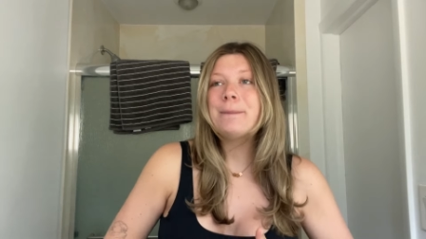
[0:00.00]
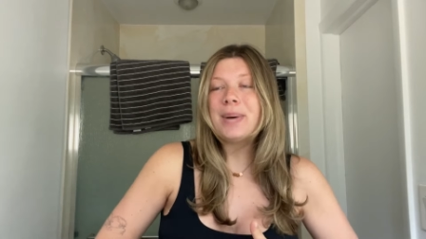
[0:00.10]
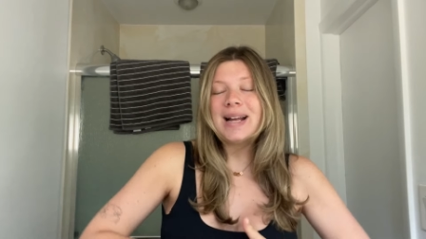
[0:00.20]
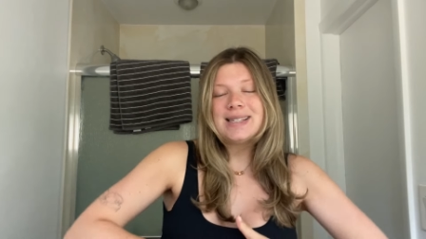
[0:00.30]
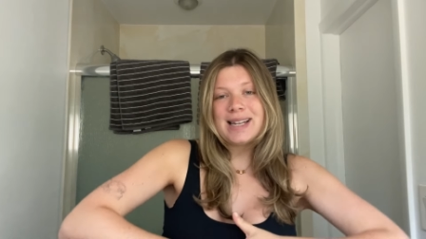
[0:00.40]

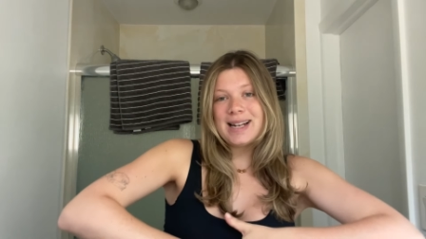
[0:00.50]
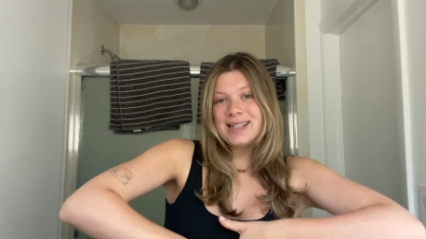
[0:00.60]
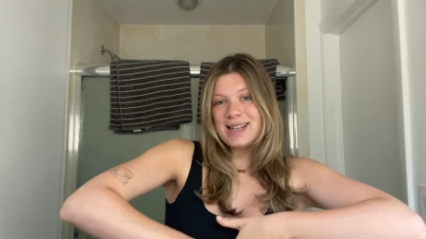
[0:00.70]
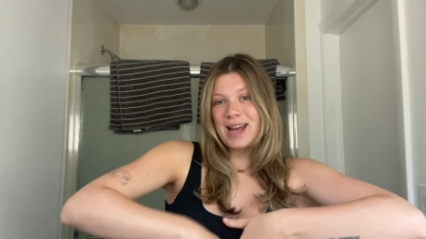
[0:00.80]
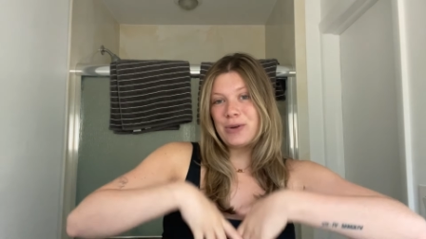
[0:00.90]
But it
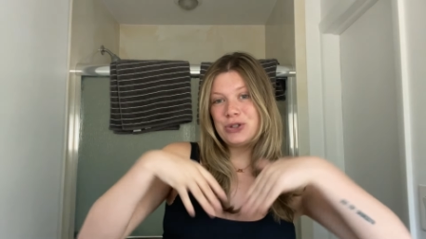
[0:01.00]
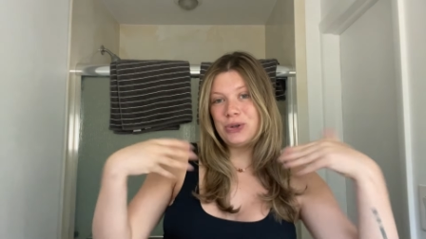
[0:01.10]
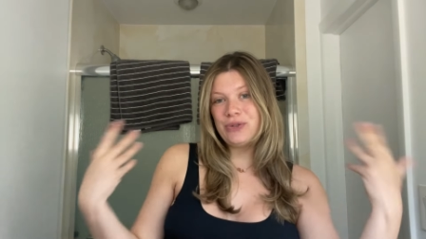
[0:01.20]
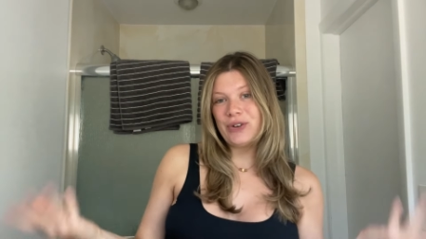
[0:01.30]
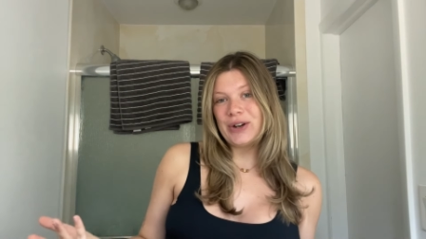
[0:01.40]
is now
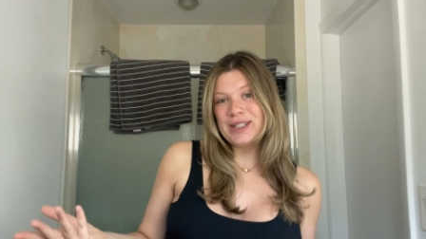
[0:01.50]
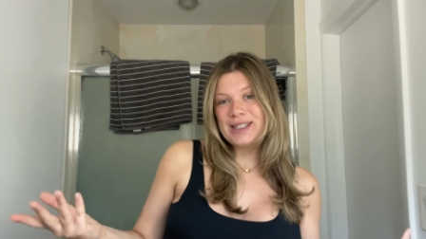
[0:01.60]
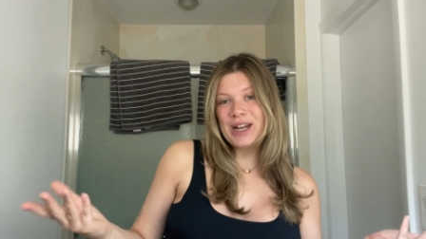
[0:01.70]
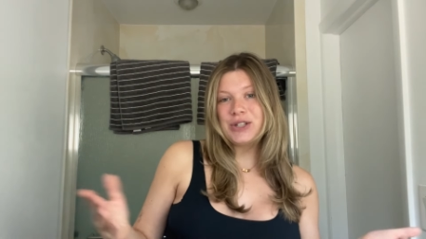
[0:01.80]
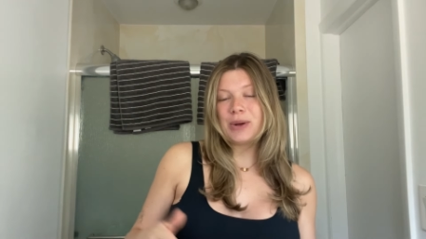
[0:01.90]
June 1st,
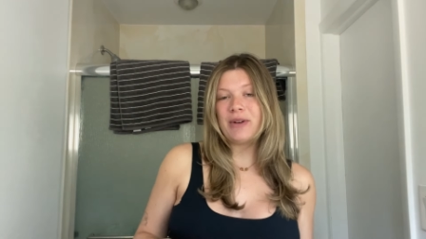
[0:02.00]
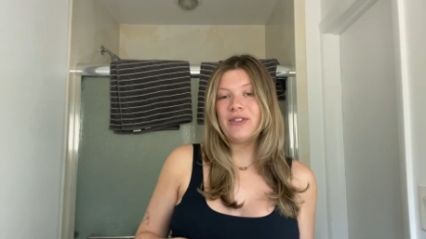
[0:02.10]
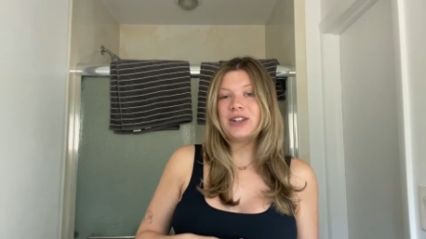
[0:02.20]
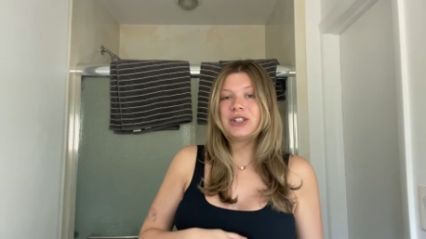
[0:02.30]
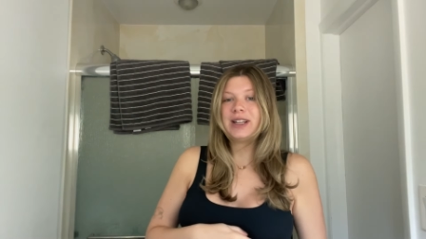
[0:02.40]
so I'm
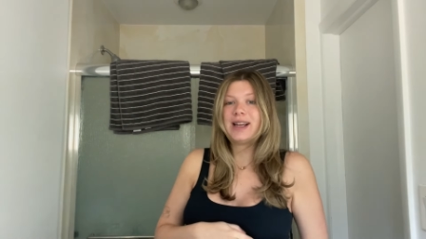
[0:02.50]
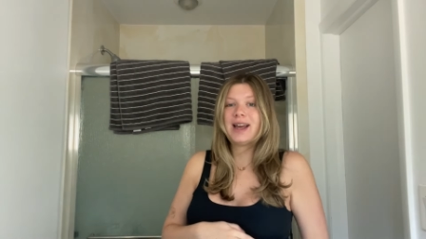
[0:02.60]
officially